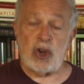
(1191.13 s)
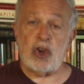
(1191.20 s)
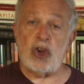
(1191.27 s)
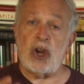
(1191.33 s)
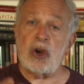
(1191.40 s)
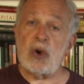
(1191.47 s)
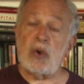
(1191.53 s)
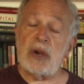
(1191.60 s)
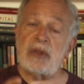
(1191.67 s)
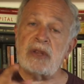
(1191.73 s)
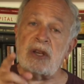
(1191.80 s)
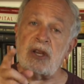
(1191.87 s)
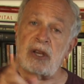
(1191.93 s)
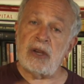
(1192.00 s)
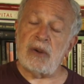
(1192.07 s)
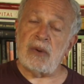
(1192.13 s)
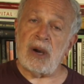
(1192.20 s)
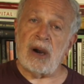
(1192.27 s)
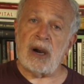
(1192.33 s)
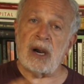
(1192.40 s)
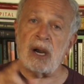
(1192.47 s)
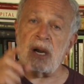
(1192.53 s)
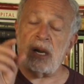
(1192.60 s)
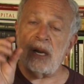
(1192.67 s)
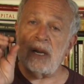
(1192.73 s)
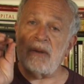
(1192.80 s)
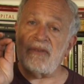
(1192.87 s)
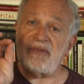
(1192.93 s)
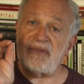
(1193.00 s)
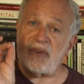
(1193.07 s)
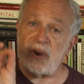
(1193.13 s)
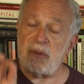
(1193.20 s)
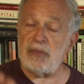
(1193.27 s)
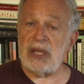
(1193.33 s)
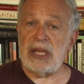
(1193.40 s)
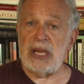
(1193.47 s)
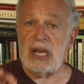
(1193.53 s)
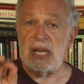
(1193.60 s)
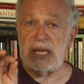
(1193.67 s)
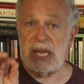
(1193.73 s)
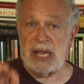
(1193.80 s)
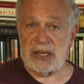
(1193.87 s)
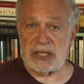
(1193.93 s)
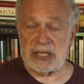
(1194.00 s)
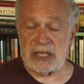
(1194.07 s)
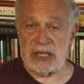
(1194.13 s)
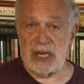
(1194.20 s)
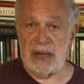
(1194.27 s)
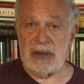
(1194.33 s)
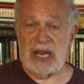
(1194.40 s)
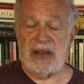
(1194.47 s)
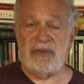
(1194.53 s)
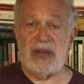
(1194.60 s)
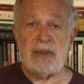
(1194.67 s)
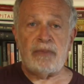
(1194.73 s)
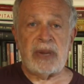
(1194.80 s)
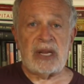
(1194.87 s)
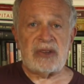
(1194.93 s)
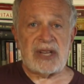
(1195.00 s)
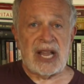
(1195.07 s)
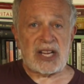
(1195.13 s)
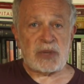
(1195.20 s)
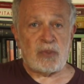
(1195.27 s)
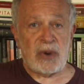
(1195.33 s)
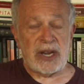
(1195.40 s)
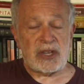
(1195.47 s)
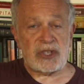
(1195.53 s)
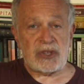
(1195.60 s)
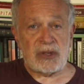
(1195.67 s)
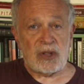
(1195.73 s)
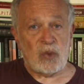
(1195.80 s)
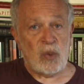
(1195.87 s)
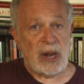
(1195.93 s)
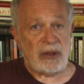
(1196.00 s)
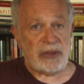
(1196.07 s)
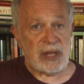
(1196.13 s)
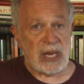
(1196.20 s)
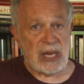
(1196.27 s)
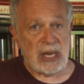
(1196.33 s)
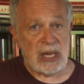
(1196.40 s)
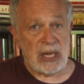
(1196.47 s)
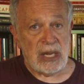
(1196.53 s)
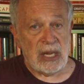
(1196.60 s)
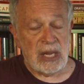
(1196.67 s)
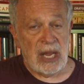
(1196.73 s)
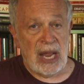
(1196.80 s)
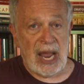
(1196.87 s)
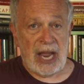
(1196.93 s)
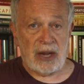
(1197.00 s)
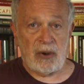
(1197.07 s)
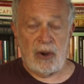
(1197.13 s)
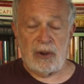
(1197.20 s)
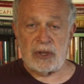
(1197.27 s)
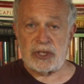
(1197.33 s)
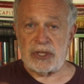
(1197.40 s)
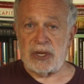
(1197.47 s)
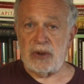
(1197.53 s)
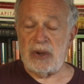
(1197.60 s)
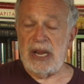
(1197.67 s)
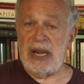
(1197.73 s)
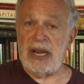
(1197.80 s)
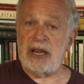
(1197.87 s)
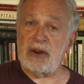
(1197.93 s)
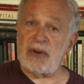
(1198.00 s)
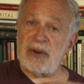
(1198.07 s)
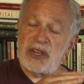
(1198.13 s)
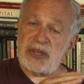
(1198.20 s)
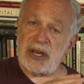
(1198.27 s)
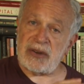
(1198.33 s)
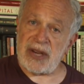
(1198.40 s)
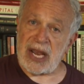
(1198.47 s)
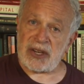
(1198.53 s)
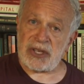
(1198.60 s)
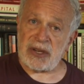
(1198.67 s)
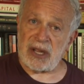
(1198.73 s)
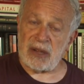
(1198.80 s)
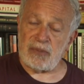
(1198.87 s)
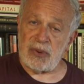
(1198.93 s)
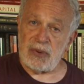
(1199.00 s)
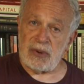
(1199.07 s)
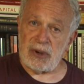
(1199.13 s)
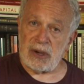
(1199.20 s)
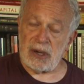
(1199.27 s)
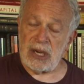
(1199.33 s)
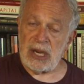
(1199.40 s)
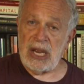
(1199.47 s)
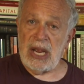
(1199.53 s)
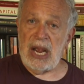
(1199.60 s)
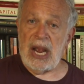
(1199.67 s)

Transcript: know that you are firmly against giving big tax breaks to the wealthy and also increasing taxes on the poor